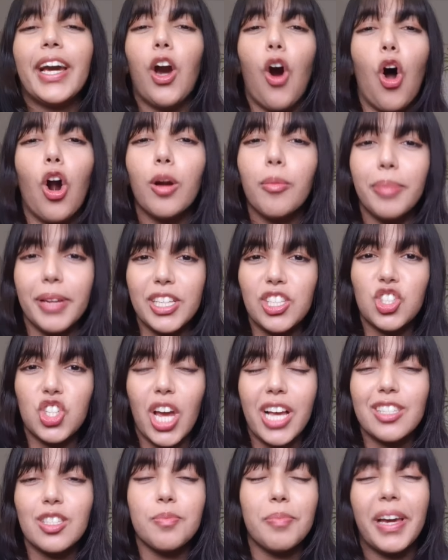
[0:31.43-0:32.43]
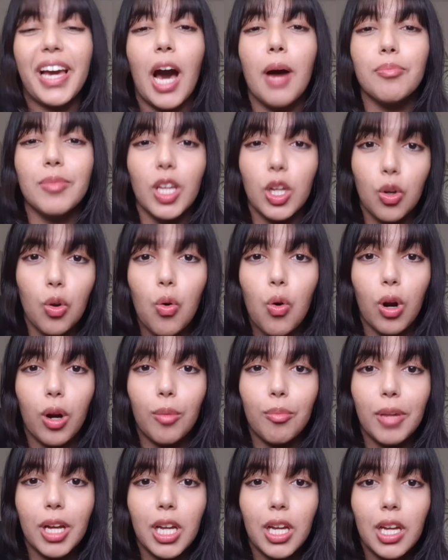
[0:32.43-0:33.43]
garbage has become the
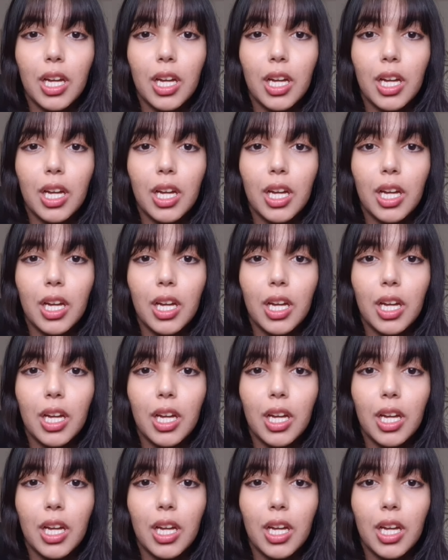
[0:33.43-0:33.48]
norm.